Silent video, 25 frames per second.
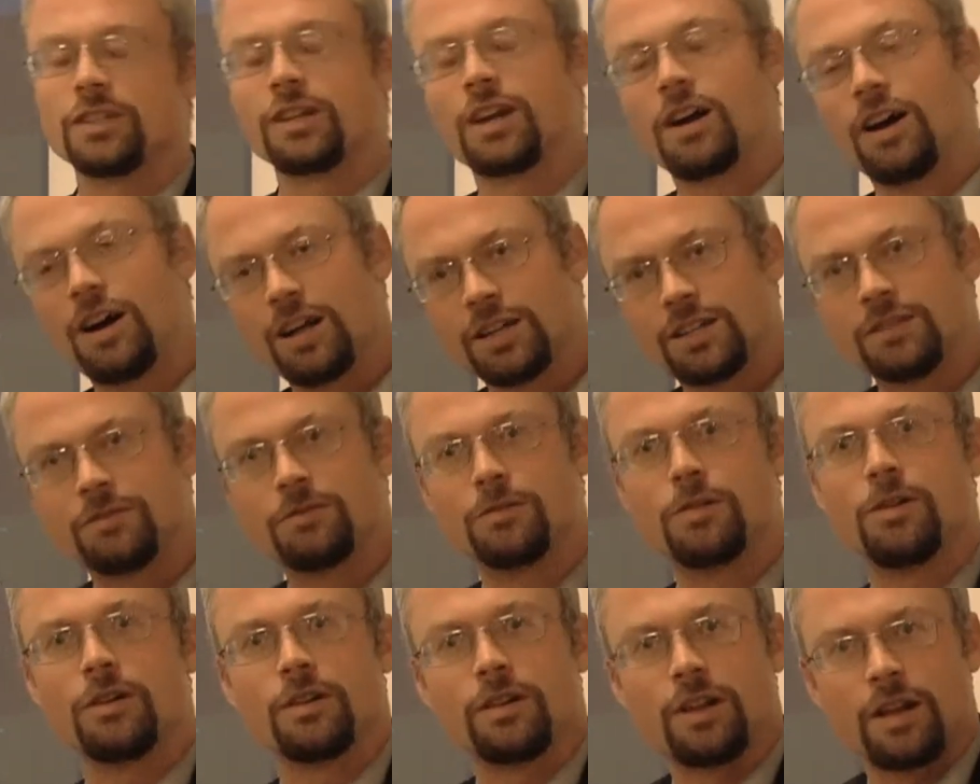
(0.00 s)
Carter,
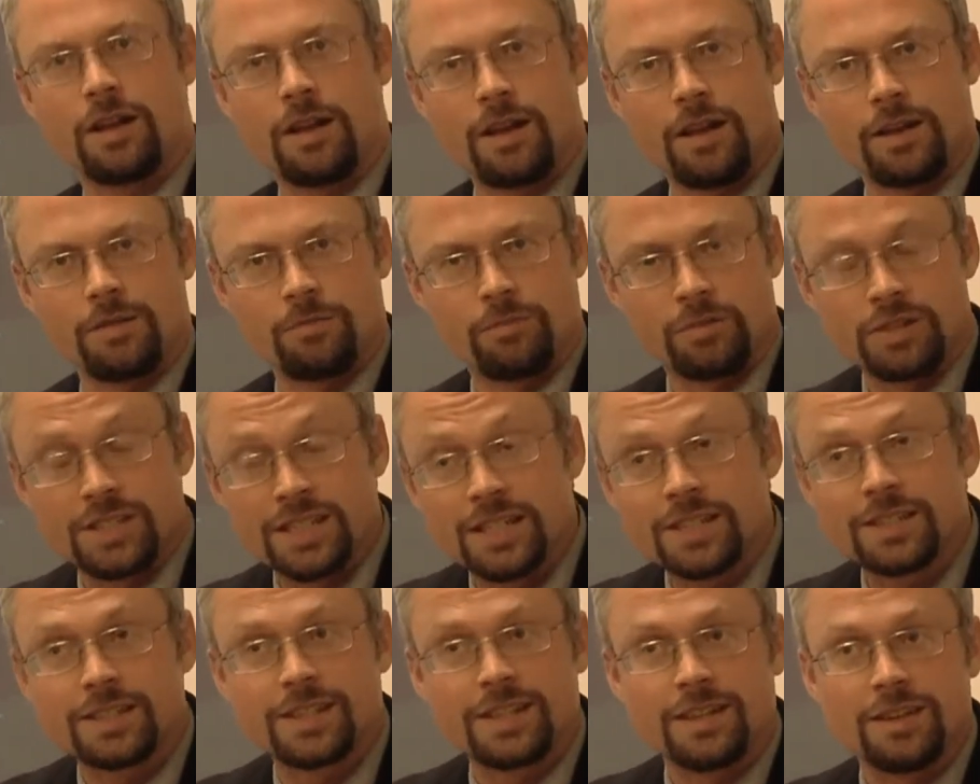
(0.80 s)
what
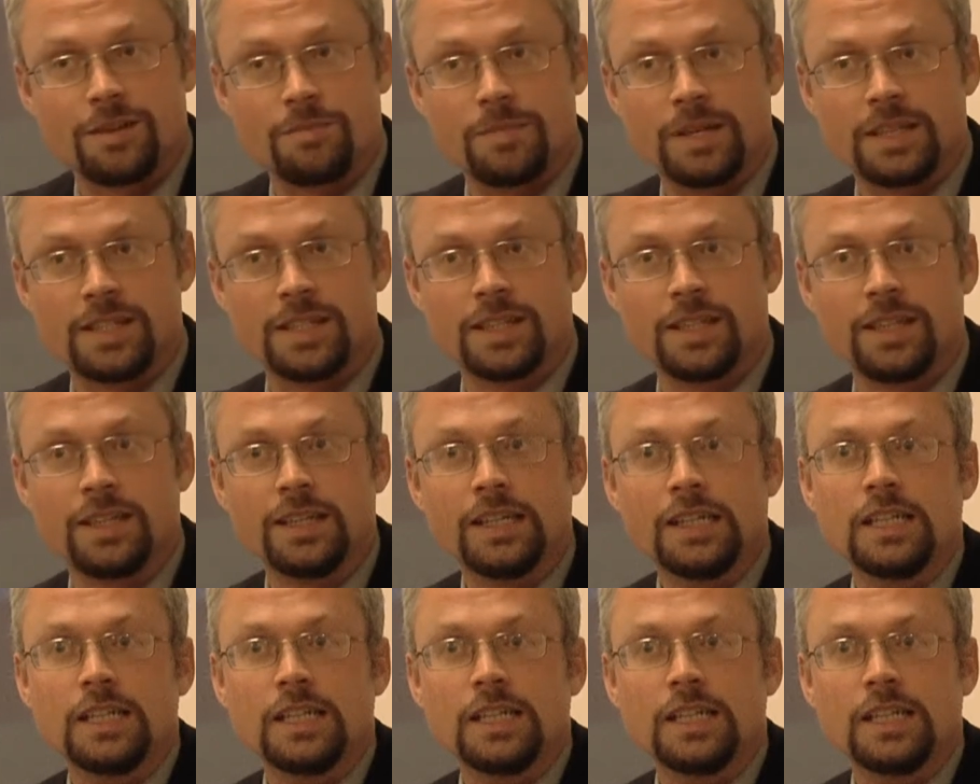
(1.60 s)
Brzezinski admitted,